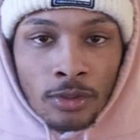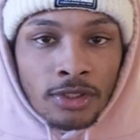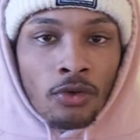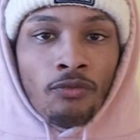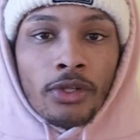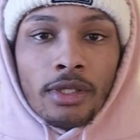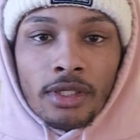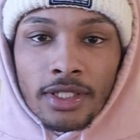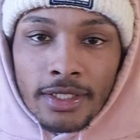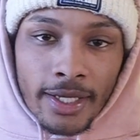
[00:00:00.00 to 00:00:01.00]
So for
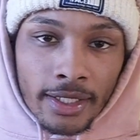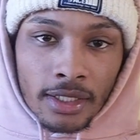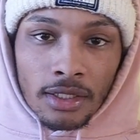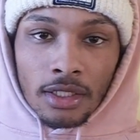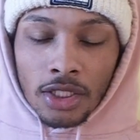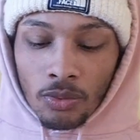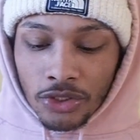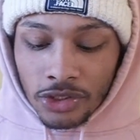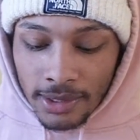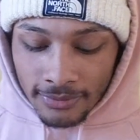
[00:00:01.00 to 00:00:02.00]
the deck, the
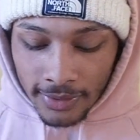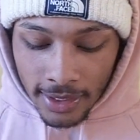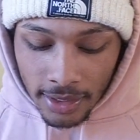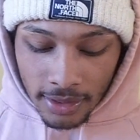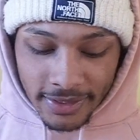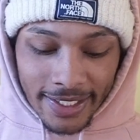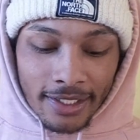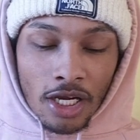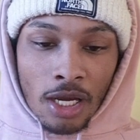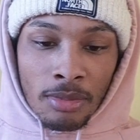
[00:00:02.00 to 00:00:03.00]
1-drops, we got
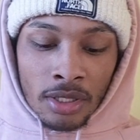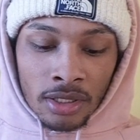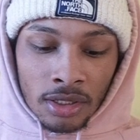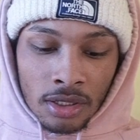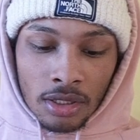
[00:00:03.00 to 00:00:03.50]
Saiyan Cabba,